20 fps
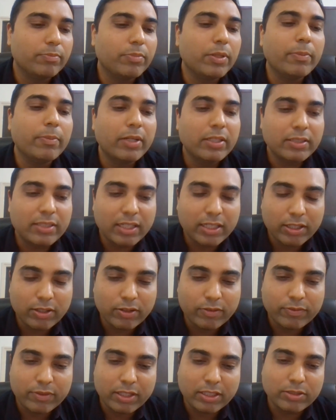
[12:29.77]
payment cycle
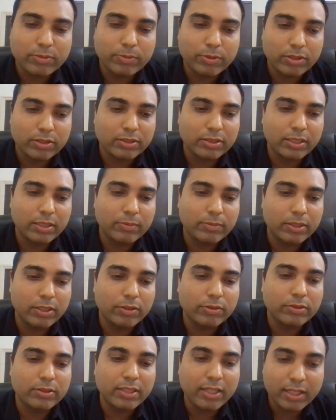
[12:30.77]
of transporters came
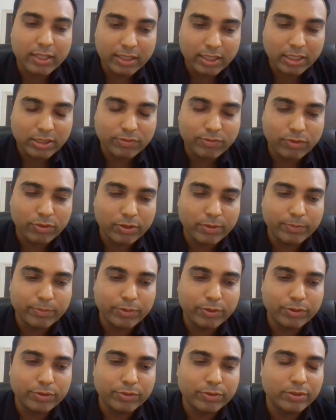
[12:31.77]
down, their cash flow
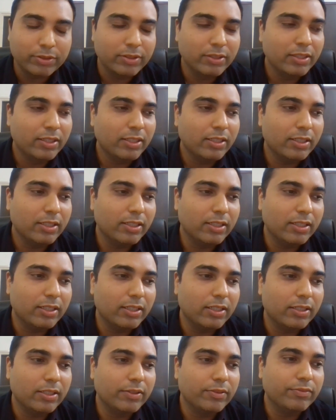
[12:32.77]
improved.
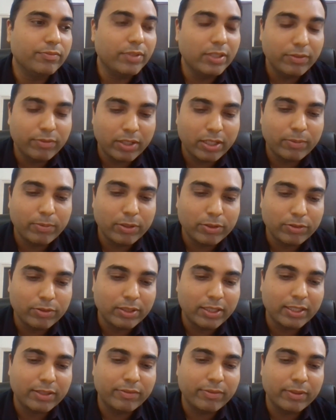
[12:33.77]
We were able to
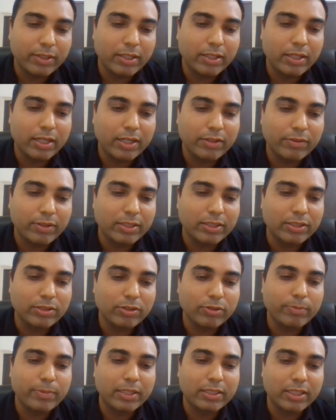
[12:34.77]
take advantage
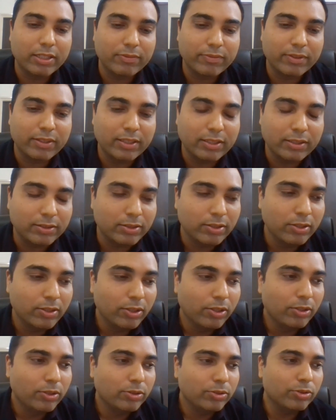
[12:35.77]
of better freights.
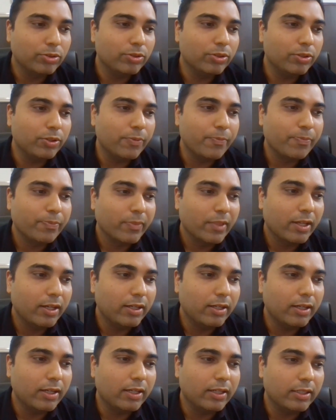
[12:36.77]
So
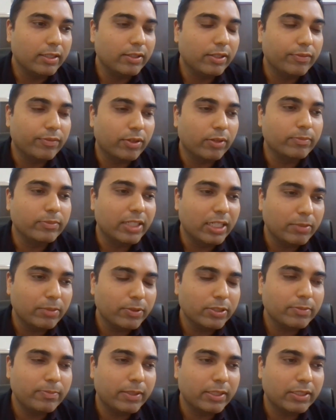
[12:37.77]
from that
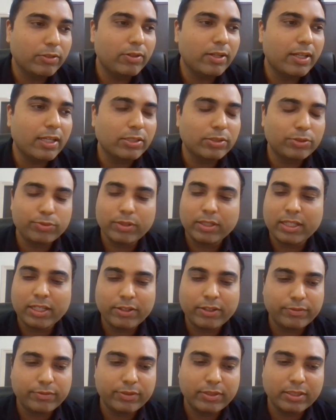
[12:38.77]
perspective, last
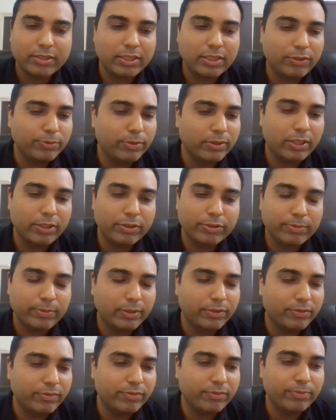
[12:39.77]
2.5 years has
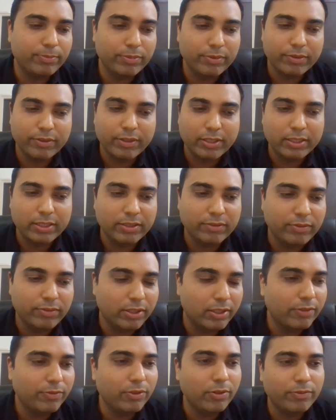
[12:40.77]
been very
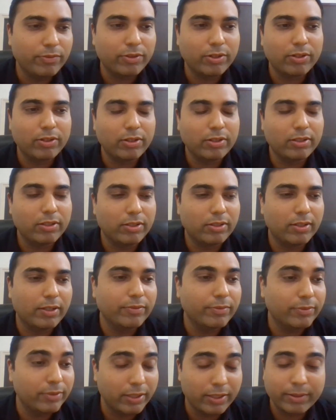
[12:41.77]
wonderful for
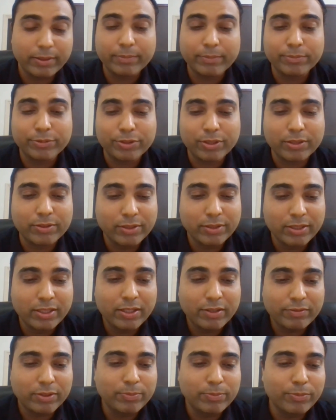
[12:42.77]
I'm sure
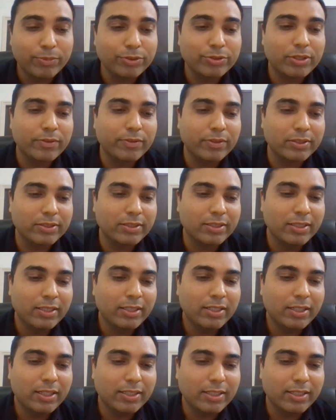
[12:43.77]
with most of us,
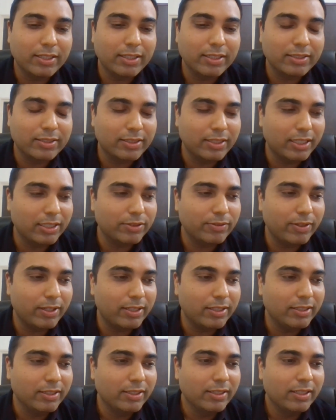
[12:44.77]
other industry as
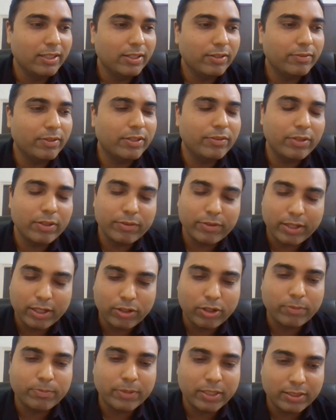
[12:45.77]
well, where we have
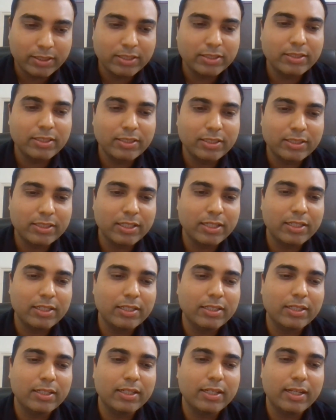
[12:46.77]
adopted this
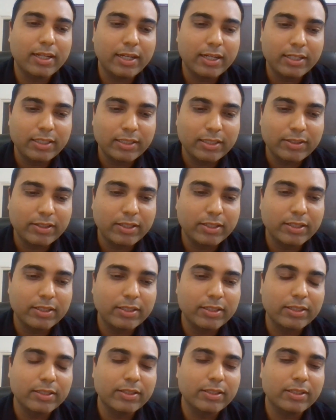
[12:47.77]
digital and
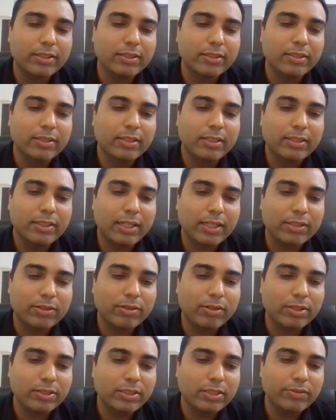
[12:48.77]

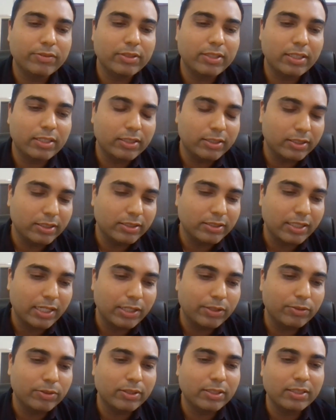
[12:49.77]
technology, whether it is
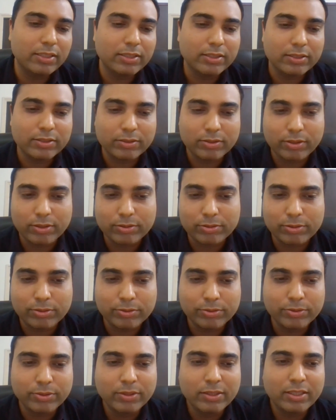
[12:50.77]
IoTs or
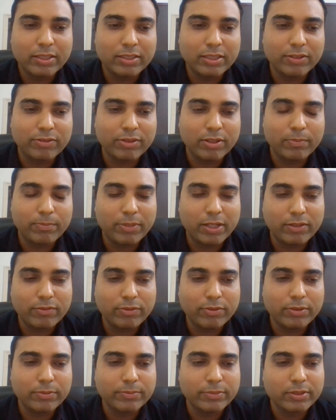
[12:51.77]
through different
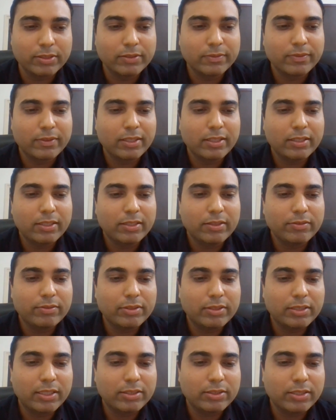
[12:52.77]
platforms,
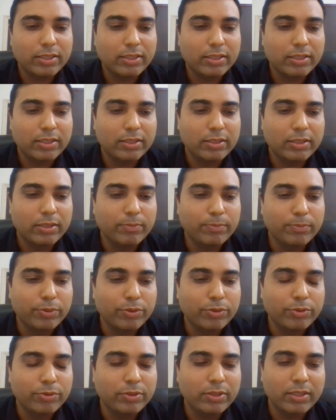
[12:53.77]
which has
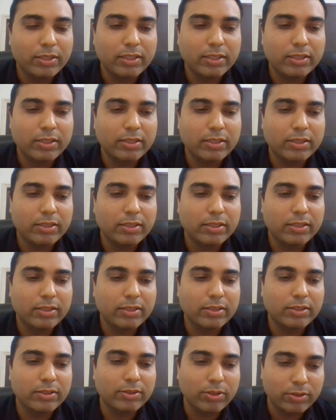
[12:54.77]
improved,
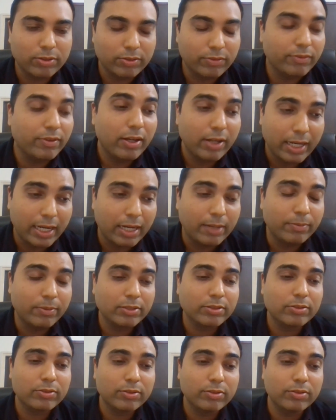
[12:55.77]
not helped
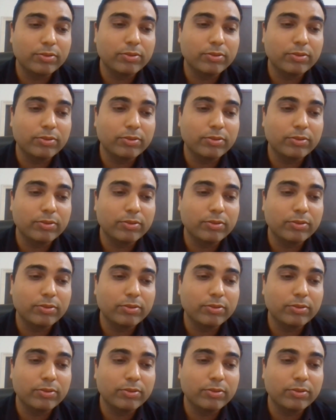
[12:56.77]
us